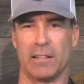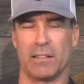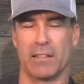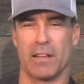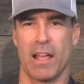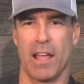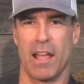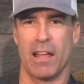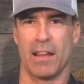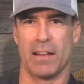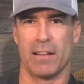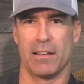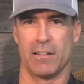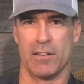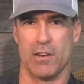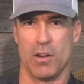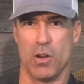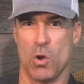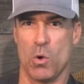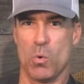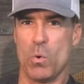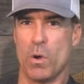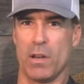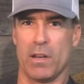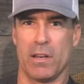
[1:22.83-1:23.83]
and
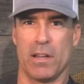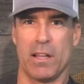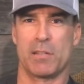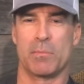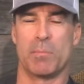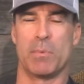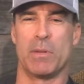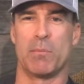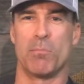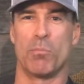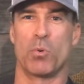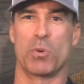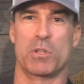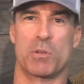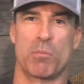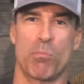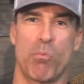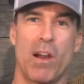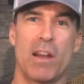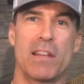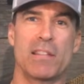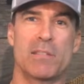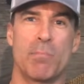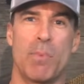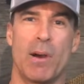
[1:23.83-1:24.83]
no one has been more
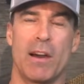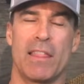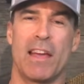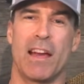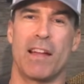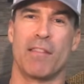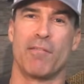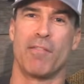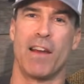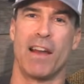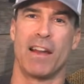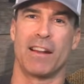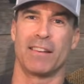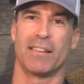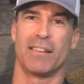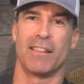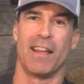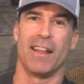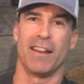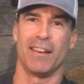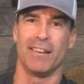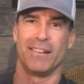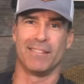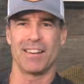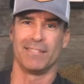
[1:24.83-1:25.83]
surprised by that fact
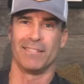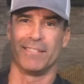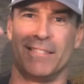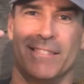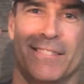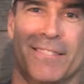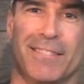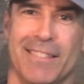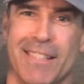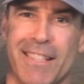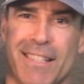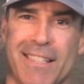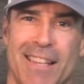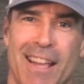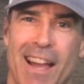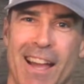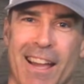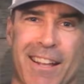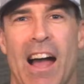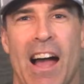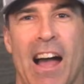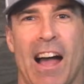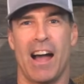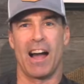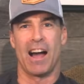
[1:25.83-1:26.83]
than this guy.
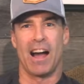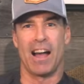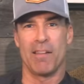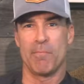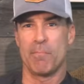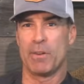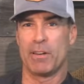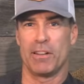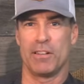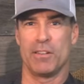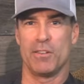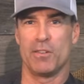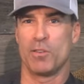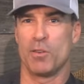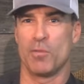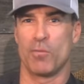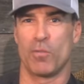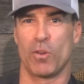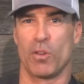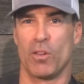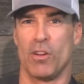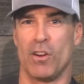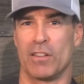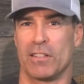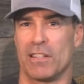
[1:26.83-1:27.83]
I've been on YouTube
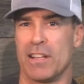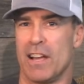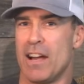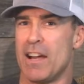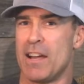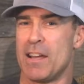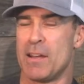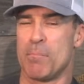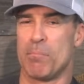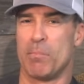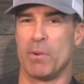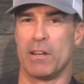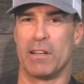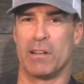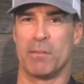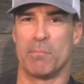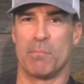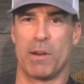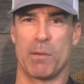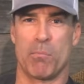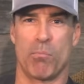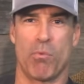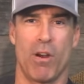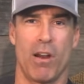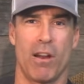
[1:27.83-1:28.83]
for a long time, but in
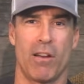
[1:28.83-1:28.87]
my prior